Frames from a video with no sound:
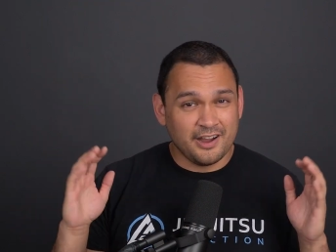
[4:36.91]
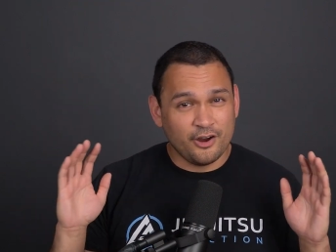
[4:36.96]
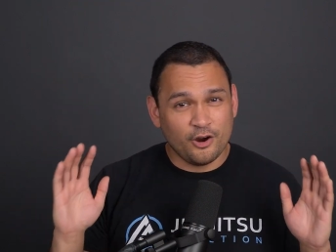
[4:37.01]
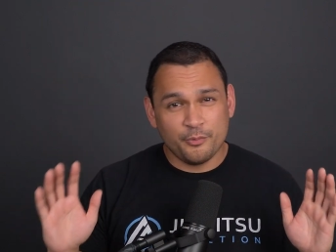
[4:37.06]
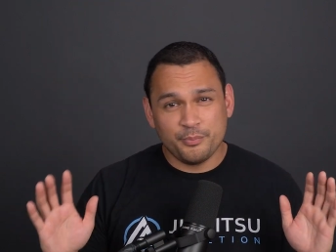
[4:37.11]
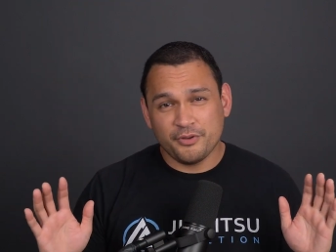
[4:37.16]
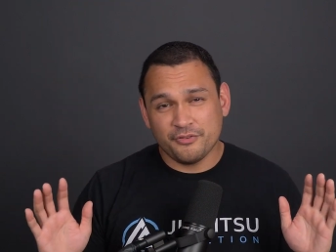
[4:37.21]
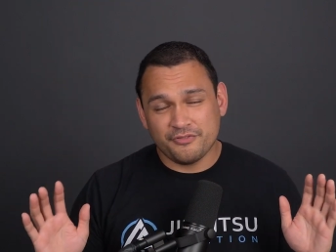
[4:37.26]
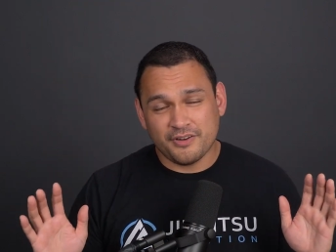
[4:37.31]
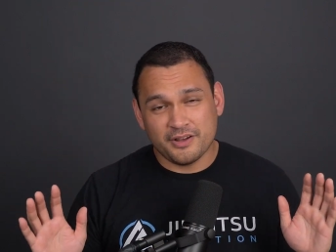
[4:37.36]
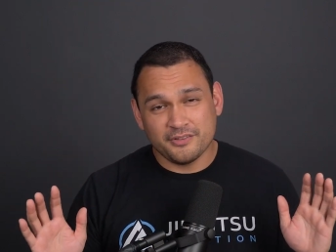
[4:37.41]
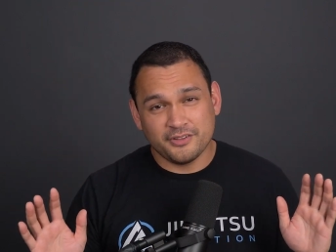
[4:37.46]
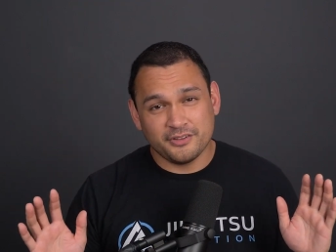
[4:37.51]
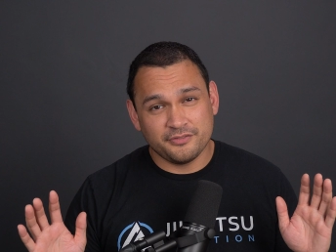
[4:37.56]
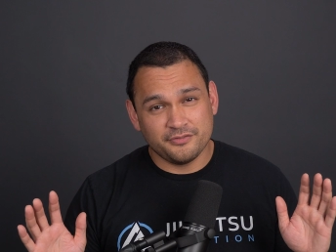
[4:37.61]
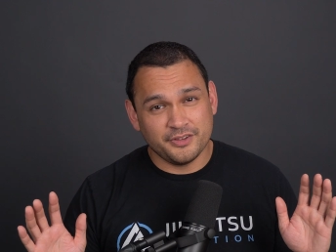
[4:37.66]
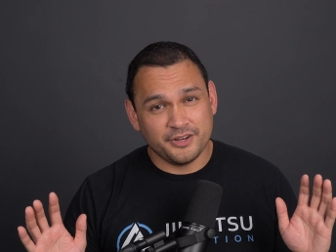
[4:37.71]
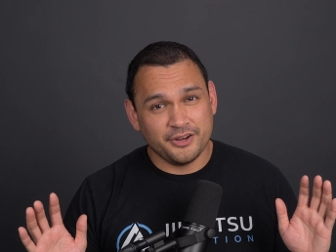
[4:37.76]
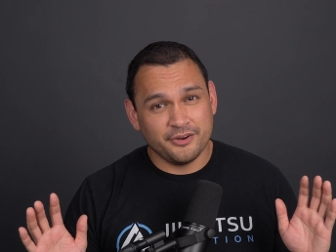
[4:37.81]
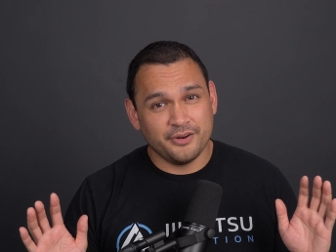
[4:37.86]
I hope you found
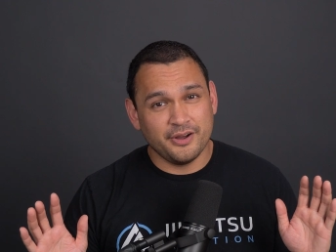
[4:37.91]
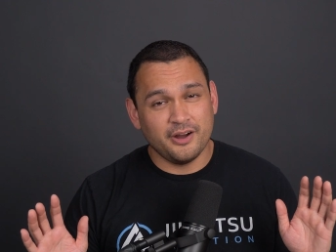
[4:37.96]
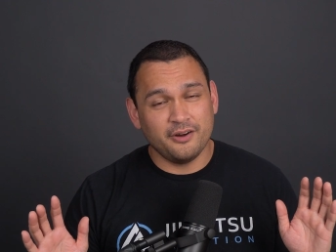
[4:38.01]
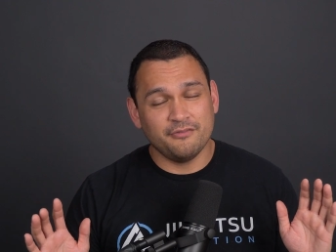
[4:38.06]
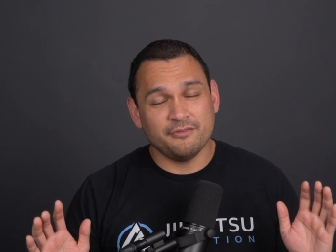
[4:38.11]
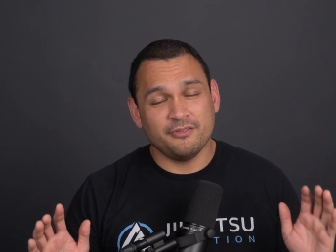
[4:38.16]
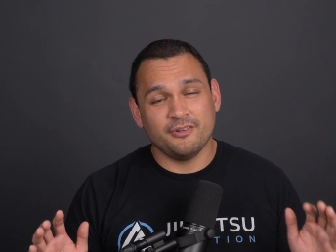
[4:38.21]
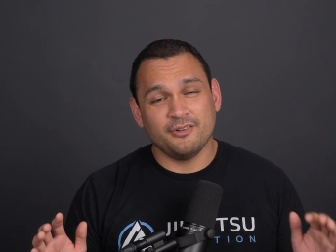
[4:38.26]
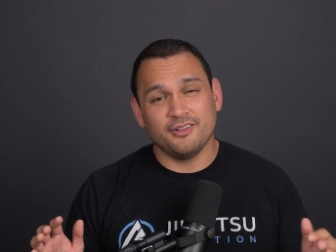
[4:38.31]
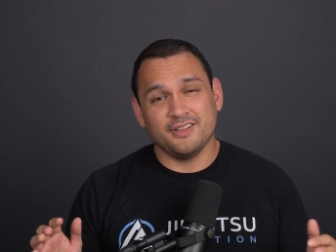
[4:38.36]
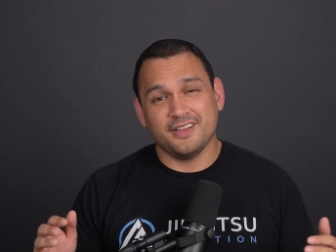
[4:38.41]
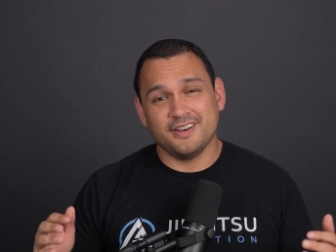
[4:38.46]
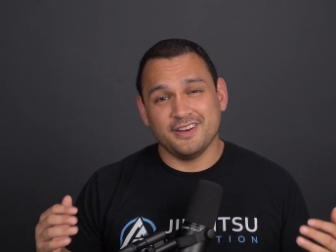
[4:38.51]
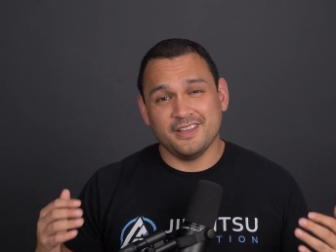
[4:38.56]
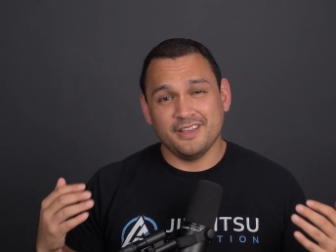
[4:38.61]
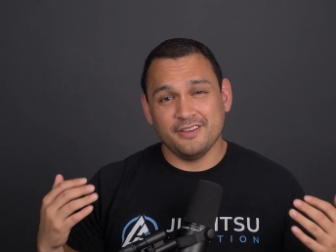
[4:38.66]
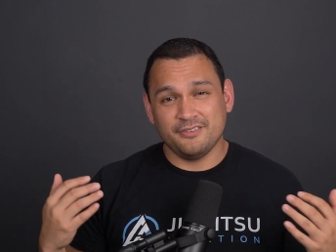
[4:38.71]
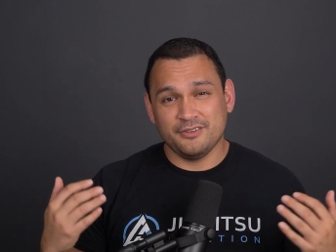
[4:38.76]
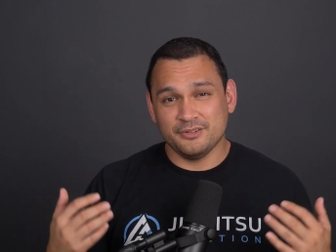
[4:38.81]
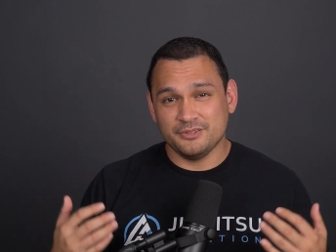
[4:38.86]
this video helpful, and
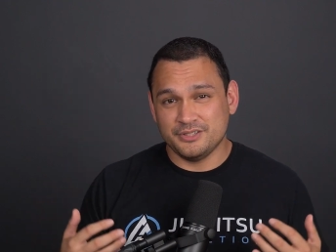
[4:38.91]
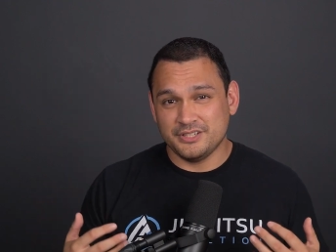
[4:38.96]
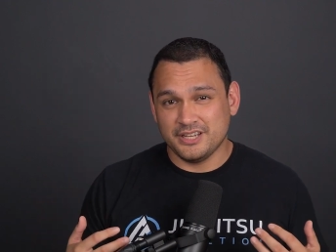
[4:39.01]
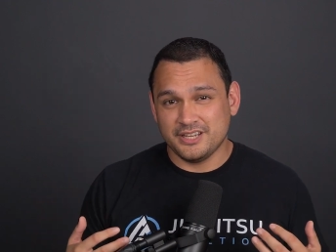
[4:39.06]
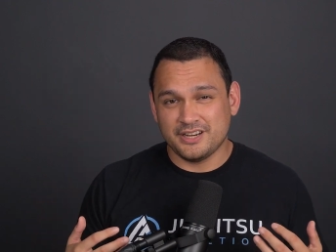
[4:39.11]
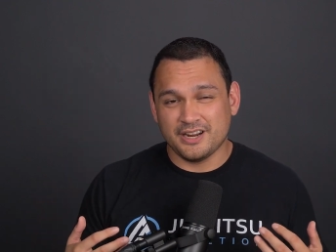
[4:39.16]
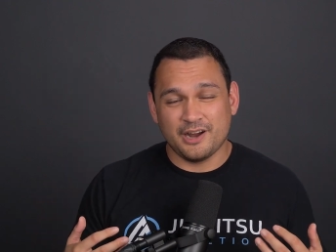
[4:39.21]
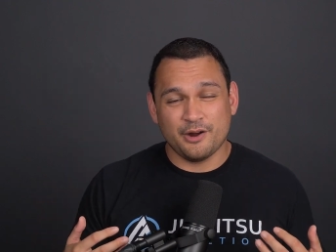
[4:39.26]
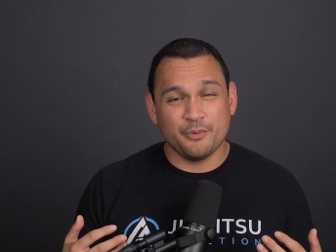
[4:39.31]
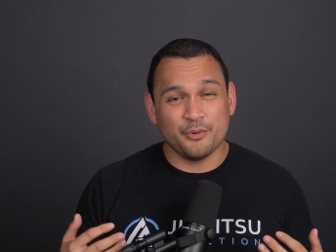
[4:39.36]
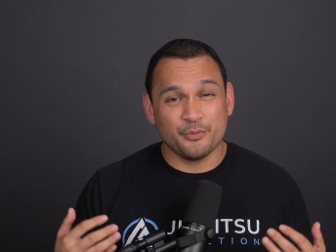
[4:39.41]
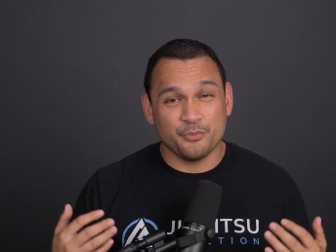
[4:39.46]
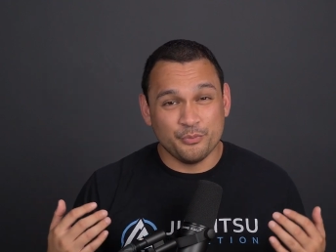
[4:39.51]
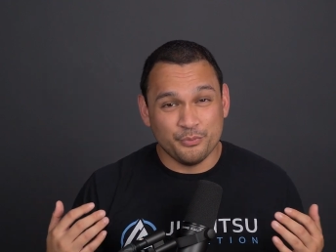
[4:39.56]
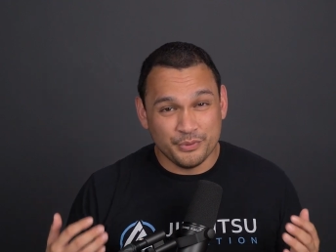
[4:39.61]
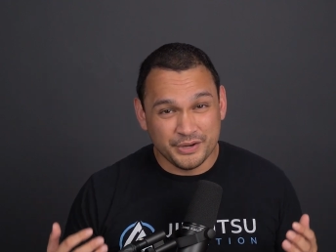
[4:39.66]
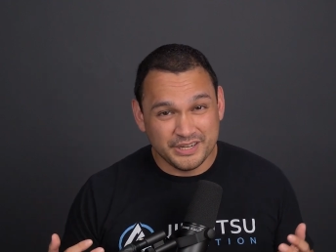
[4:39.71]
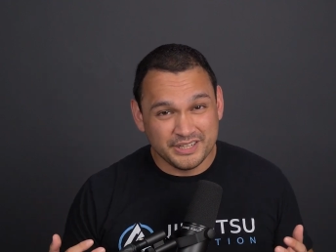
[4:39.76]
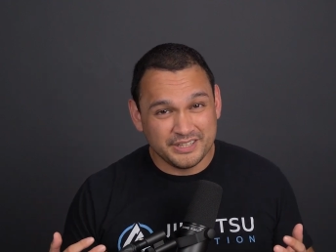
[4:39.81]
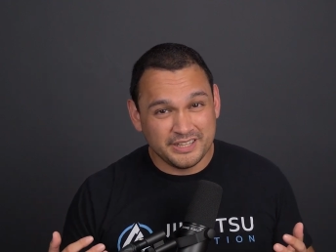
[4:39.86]
if you did, I
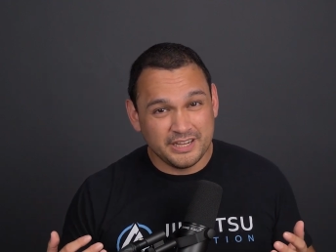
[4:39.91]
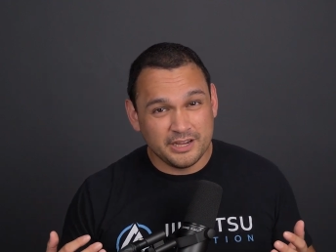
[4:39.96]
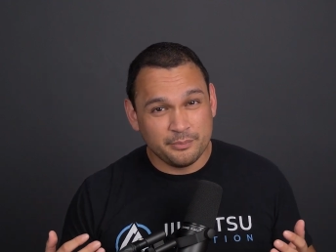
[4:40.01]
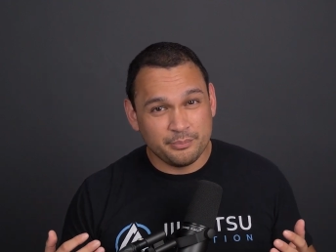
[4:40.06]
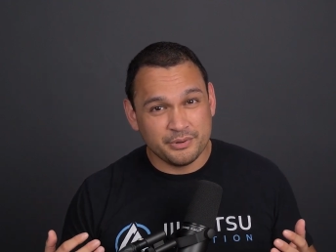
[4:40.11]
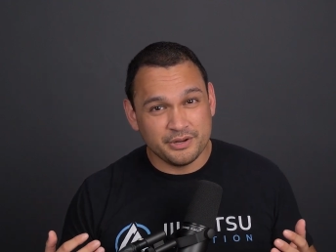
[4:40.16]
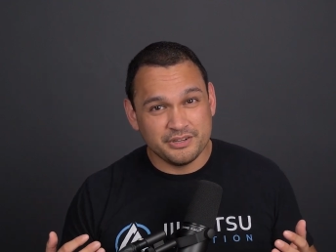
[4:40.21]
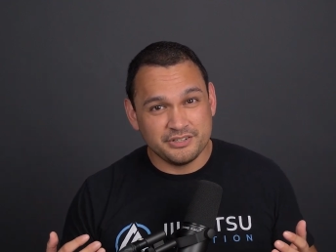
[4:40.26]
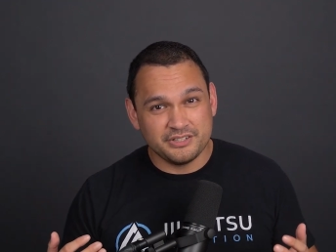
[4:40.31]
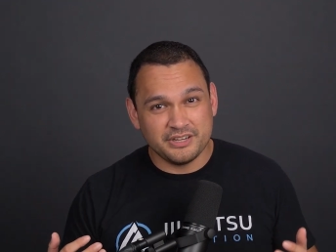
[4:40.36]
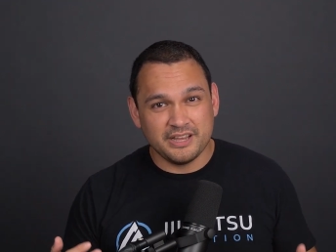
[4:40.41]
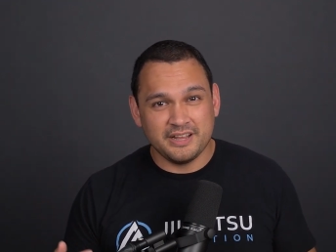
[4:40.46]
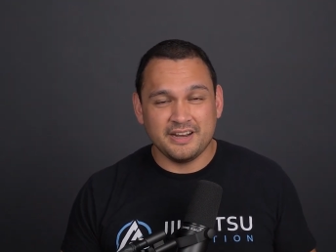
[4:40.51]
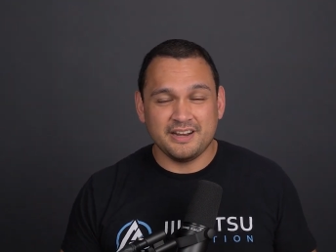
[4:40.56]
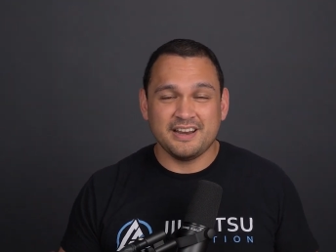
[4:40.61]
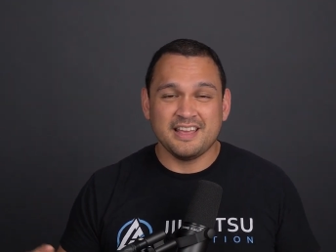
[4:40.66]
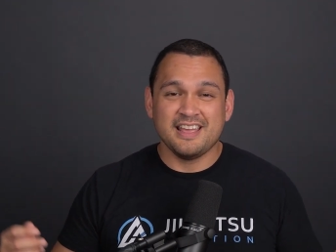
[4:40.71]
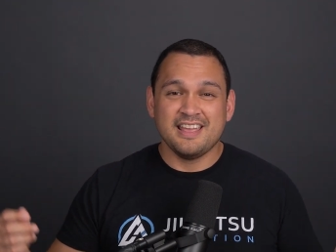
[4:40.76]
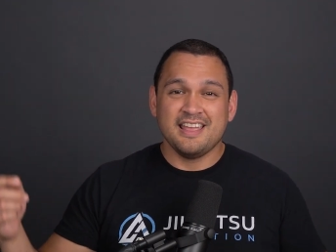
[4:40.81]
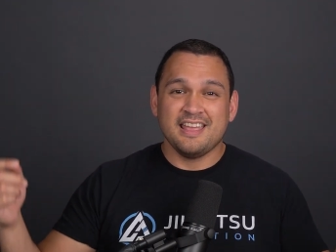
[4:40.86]
would really appreciate
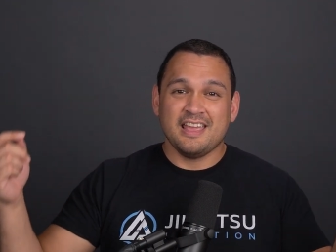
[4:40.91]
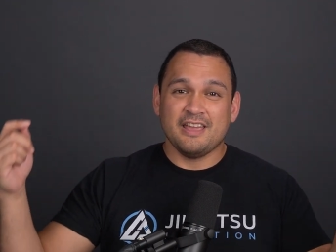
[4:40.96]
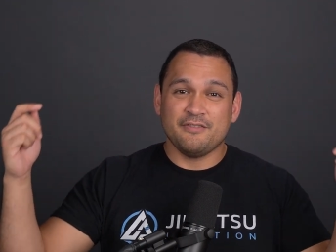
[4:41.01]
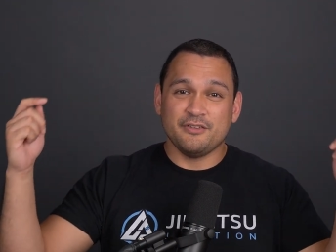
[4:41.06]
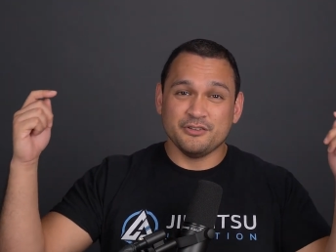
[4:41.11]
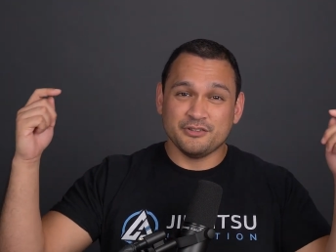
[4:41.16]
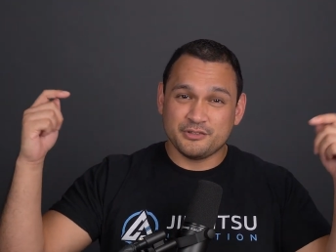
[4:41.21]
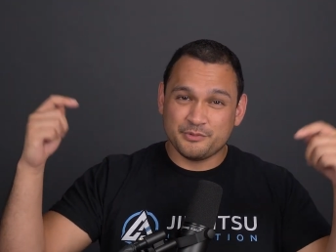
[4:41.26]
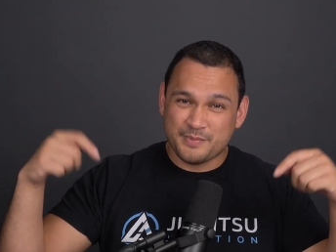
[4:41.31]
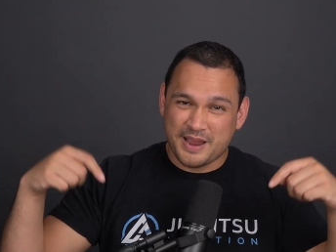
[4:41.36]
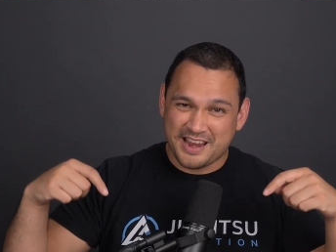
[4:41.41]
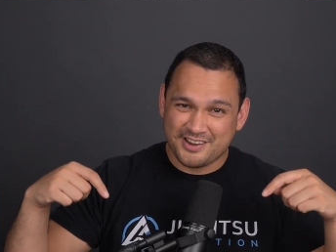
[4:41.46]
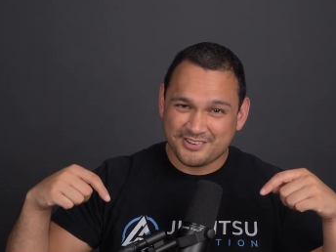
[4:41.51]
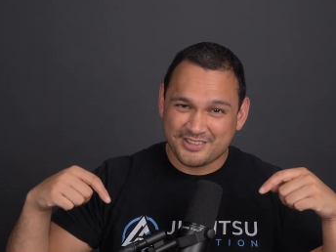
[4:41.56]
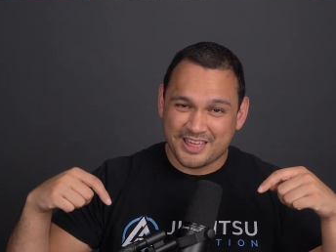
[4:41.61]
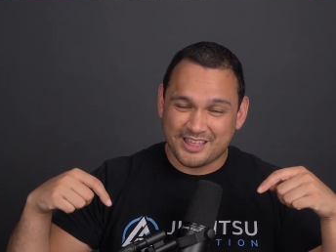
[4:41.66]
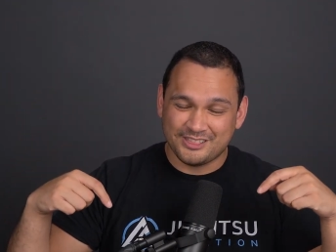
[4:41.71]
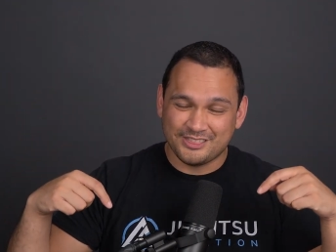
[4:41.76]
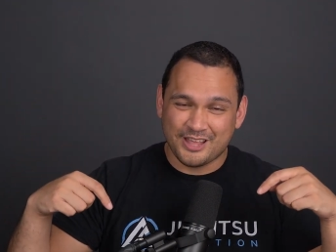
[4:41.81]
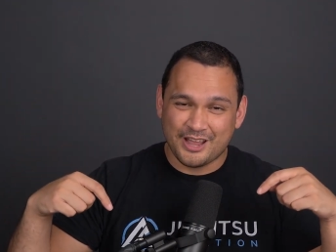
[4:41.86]
it if you smash
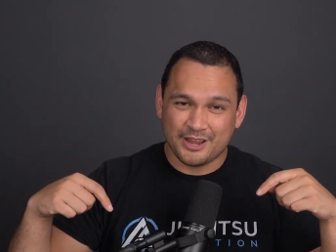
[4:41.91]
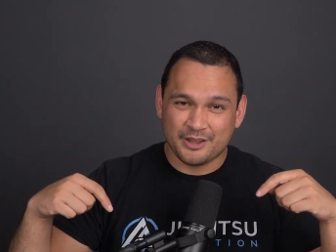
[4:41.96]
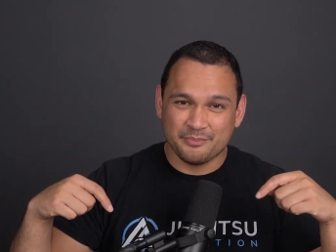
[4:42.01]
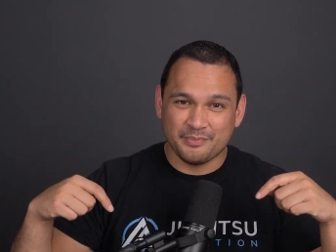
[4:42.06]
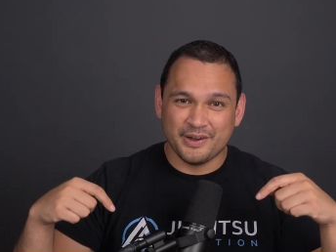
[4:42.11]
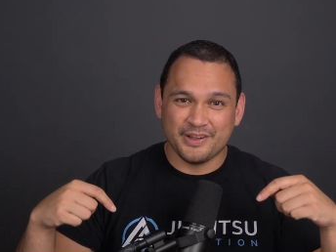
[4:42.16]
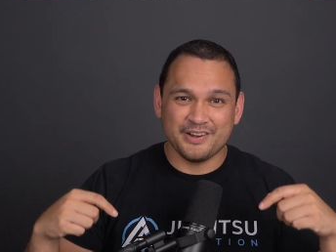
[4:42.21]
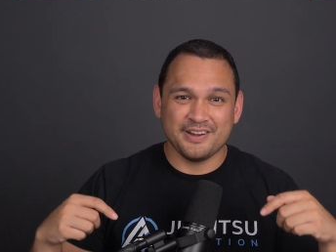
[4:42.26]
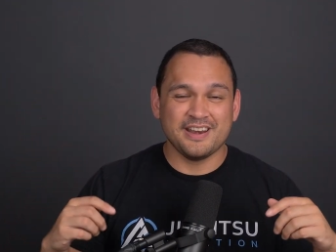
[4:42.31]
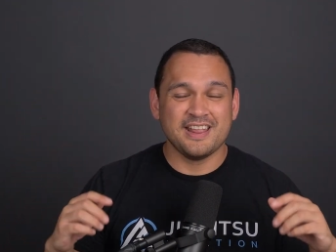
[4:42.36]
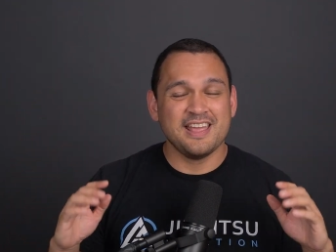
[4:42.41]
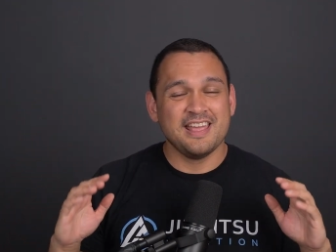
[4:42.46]
that like button.